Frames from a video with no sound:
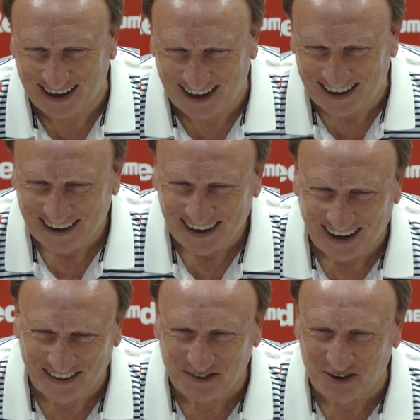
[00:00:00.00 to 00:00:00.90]
I
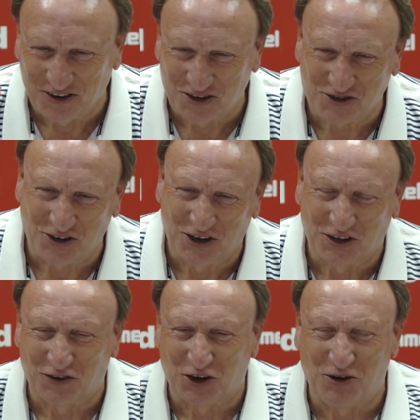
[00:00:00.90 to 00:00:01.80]
think one of the
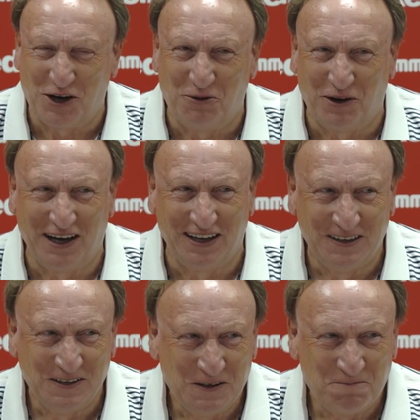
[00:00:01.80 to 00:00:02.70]
strongest for quite a
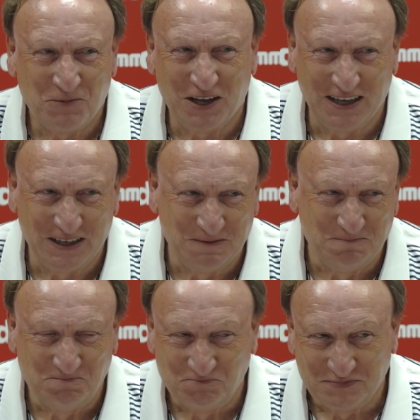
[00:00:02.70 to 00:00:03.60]
while.
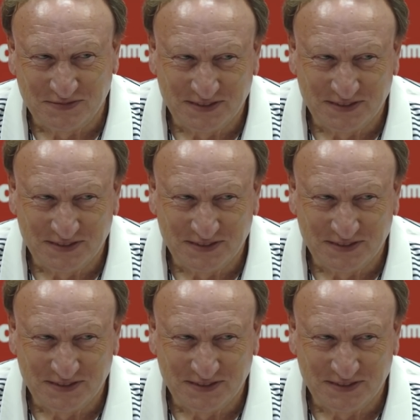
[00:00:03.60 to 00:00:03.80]
Um,